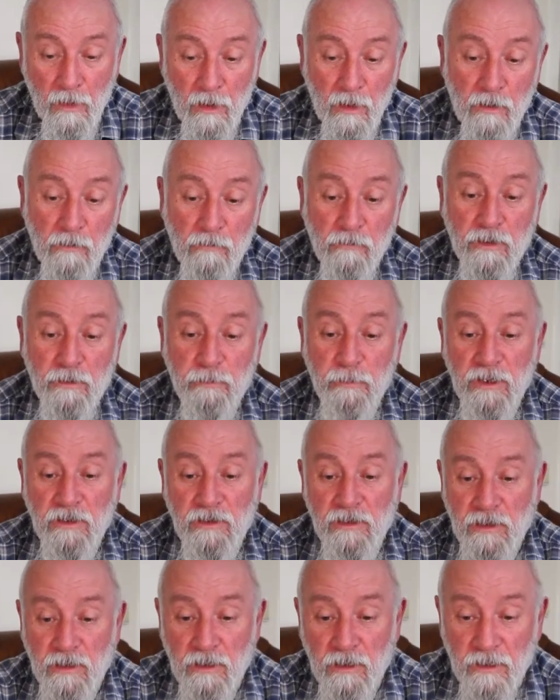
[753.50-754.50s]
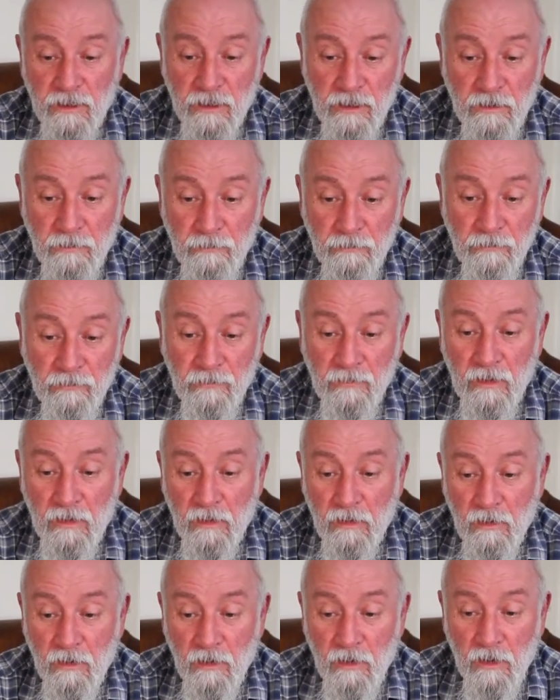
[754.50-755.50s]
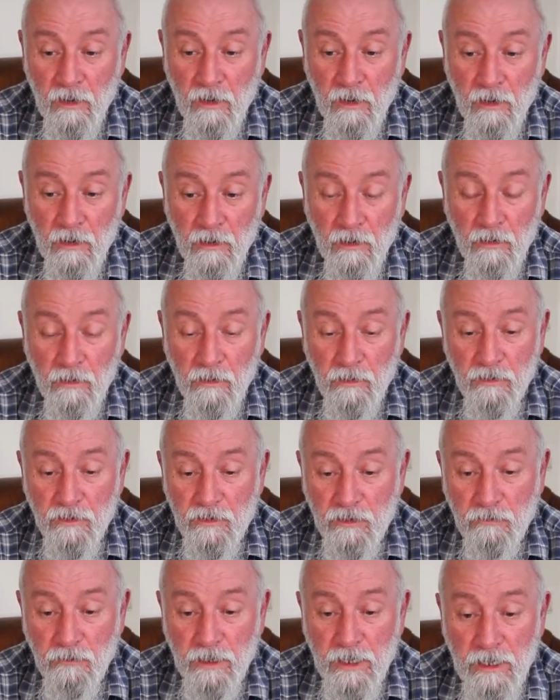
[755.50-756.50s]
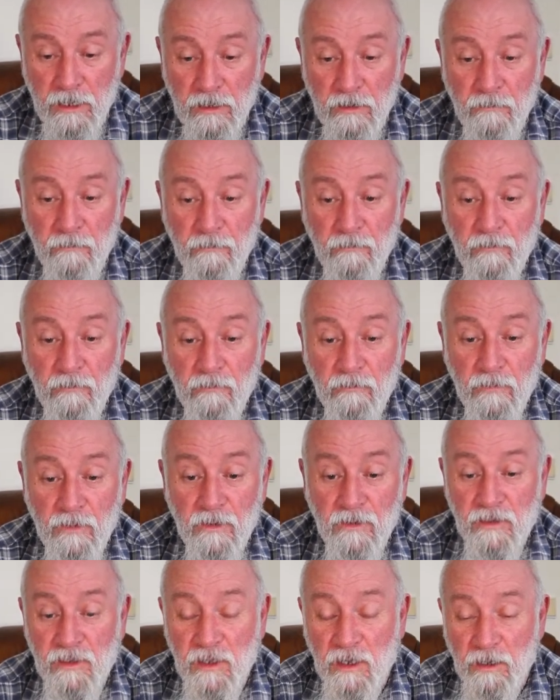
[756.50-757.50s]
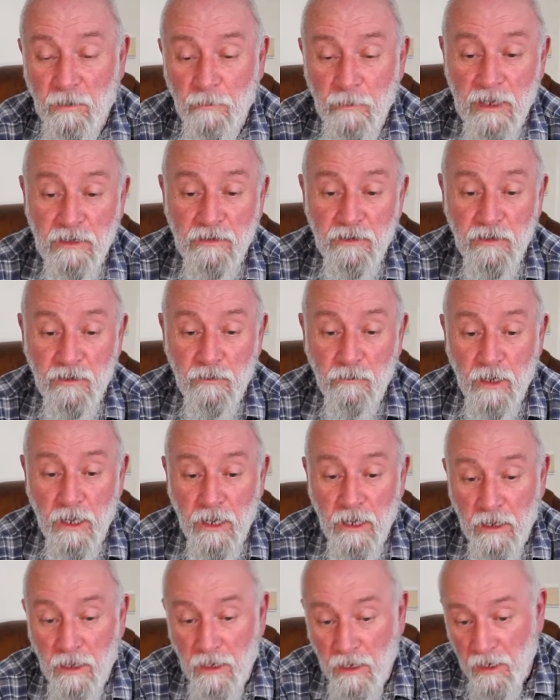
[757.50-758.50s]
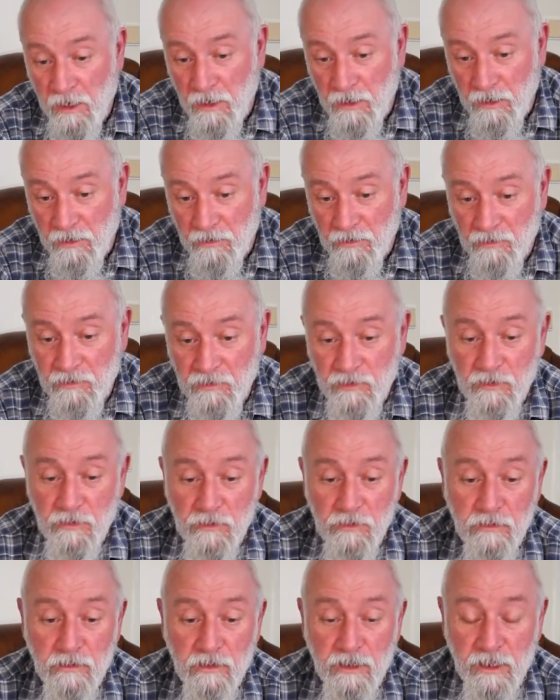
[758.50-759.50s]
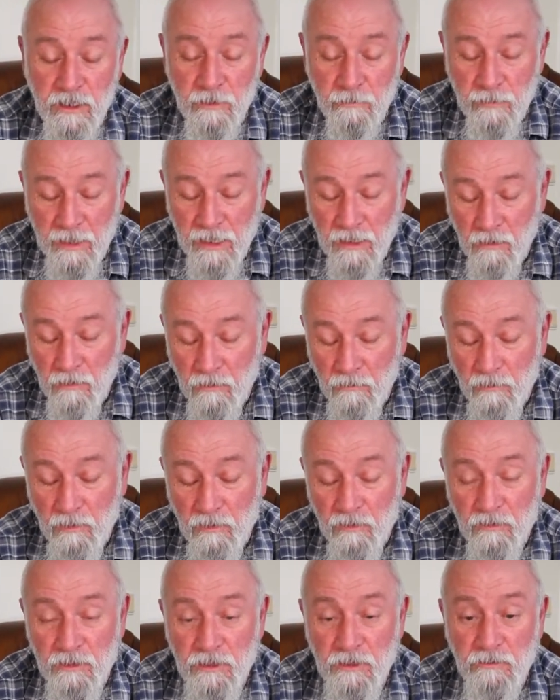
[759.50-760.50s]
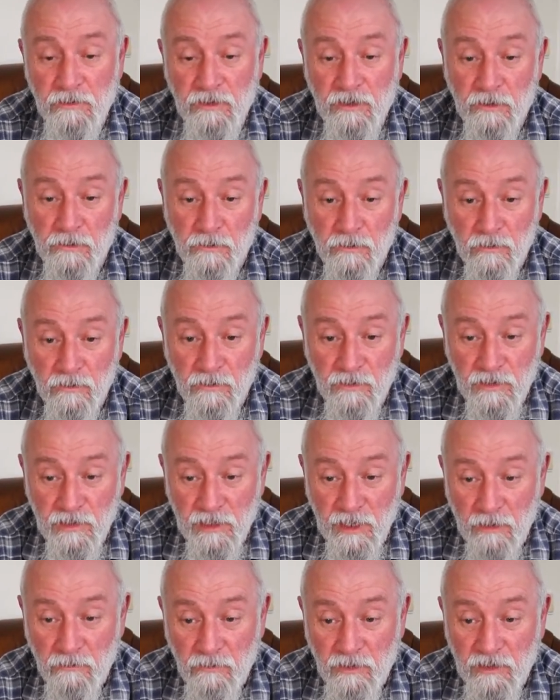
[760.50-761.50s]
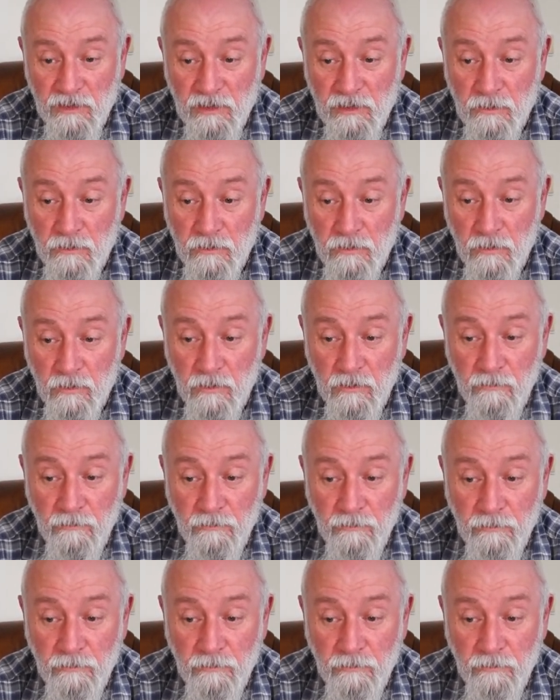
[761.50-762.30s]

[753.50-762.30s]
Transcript: which basically, your screen is like a matte screen, and in the middle are 2 circles. The outer circle